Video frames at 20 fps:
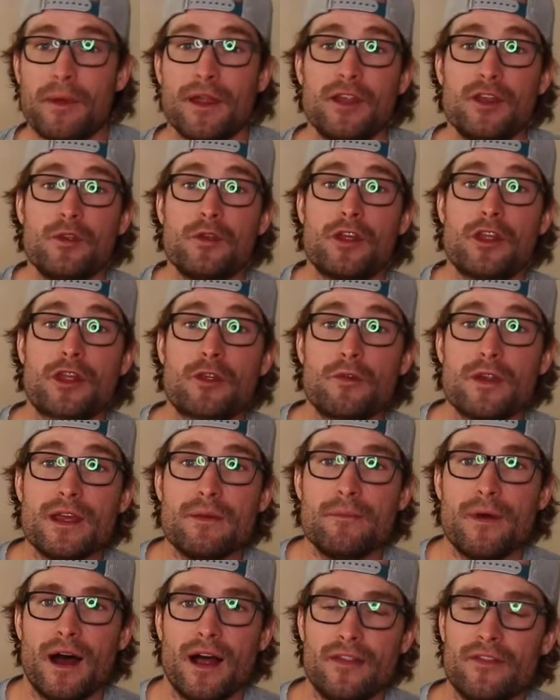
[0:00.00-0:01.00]
going to do 3
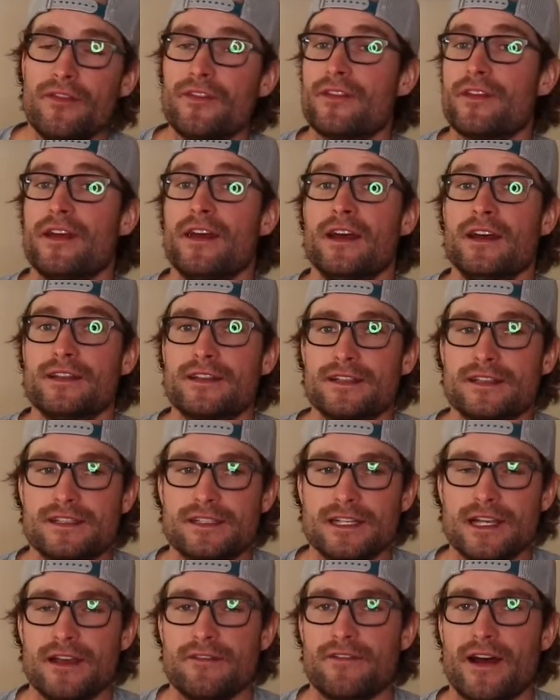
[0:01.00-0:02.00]
months to
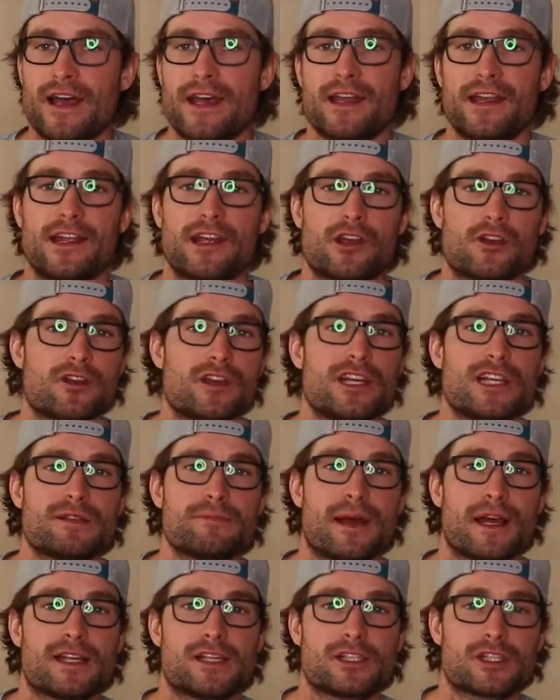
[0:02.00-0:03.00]
see if I can increase
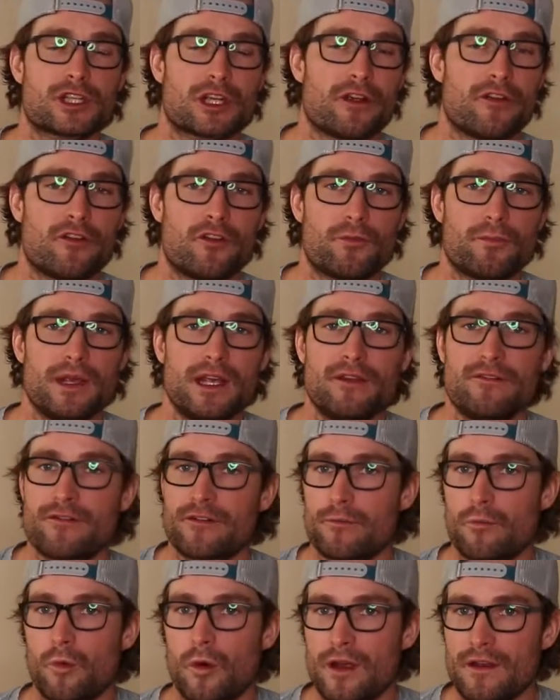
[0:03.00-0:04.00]
my serve speed
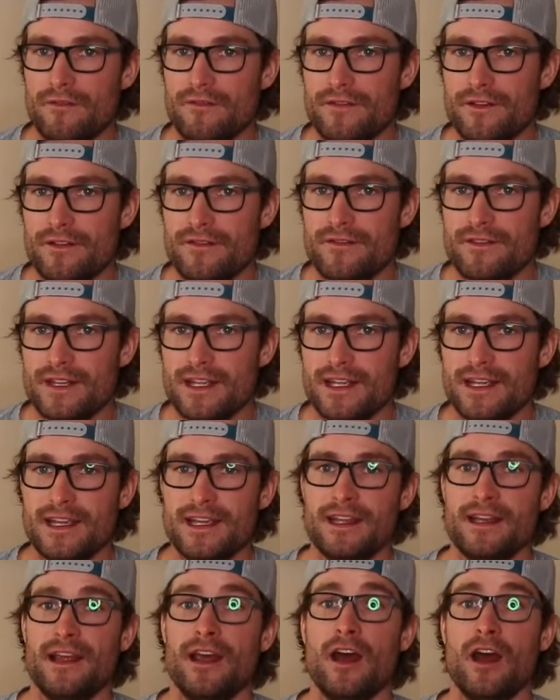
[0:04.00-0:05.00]
from
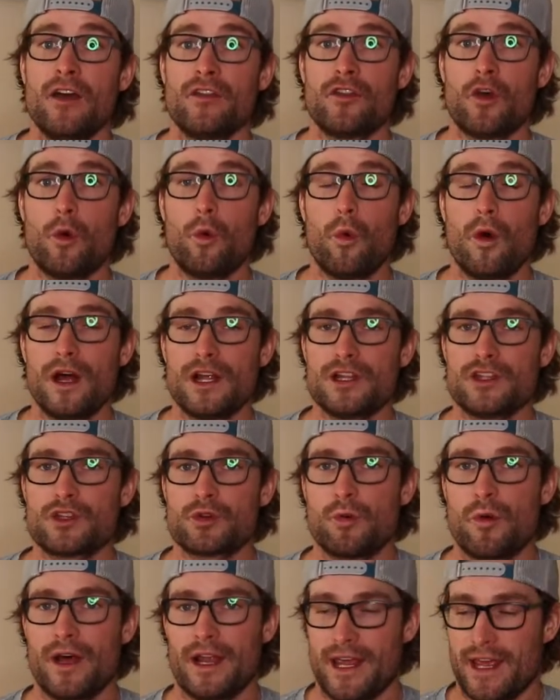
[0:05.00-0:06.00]
115 to
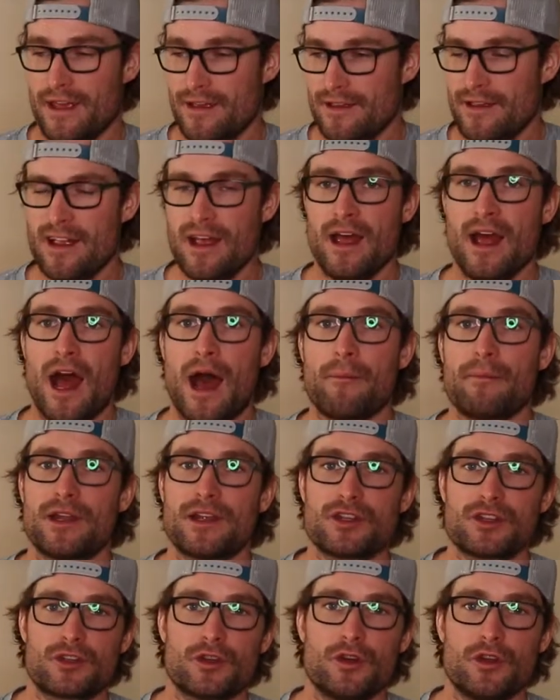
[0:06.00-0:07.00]
120. I'm going
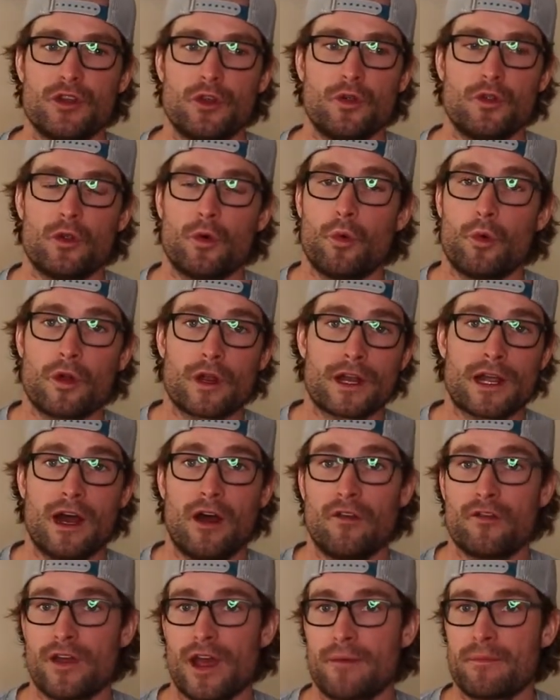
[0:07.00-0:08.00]
to show you the
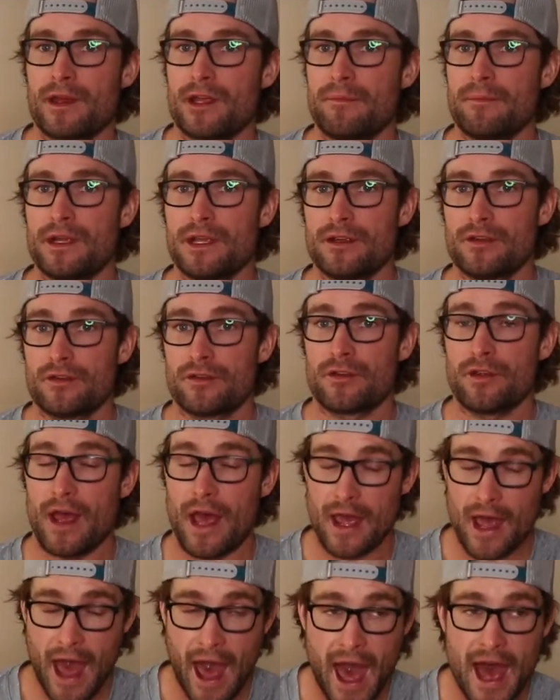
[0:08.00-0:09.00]
workouts I'm going to be
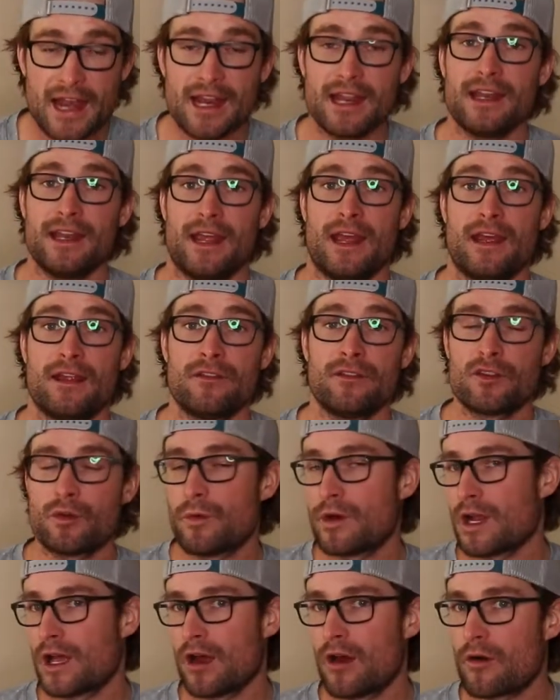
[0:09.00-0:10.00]
adding in to
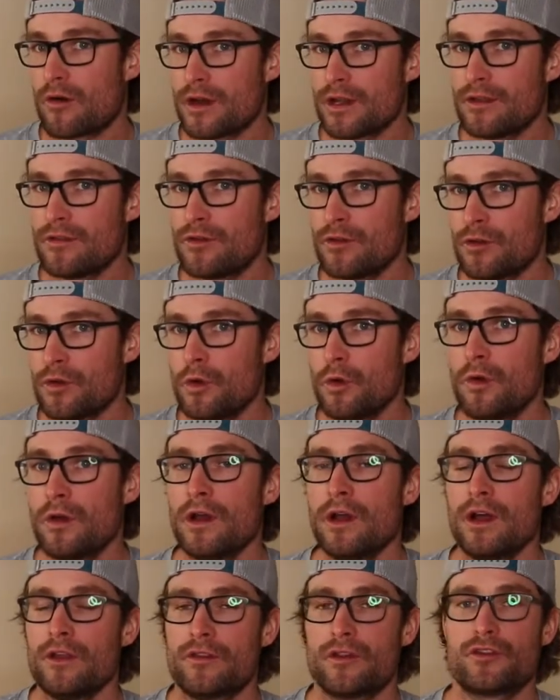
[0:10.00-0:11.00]
what I already
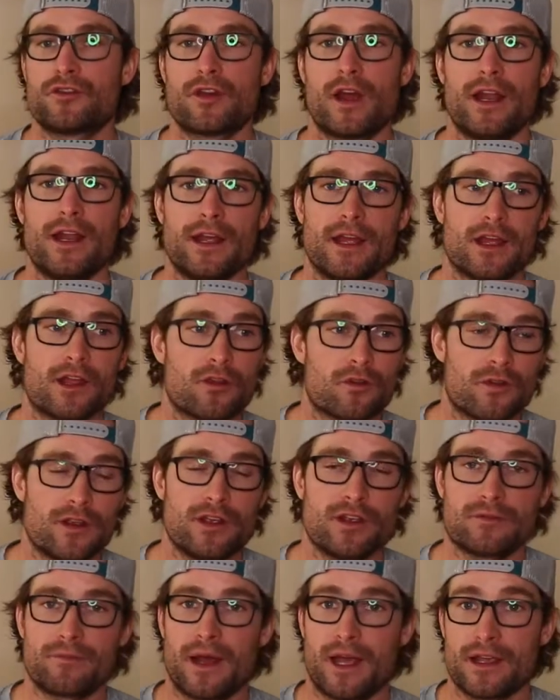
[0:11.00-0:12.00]
do to try to
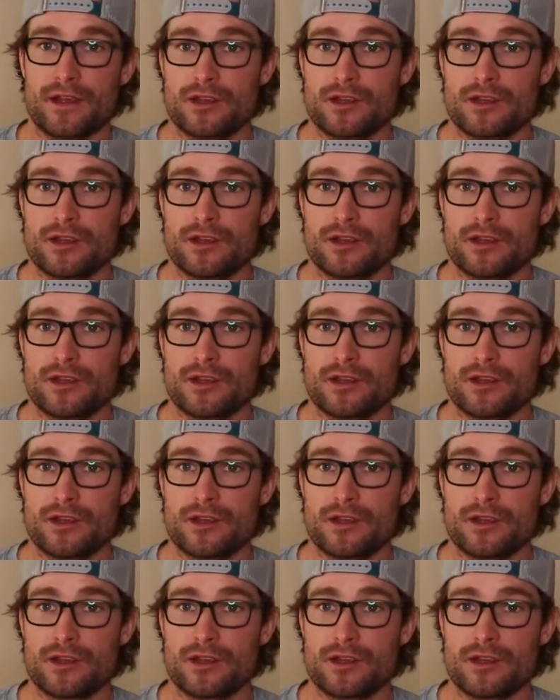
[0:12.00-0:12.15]
increase my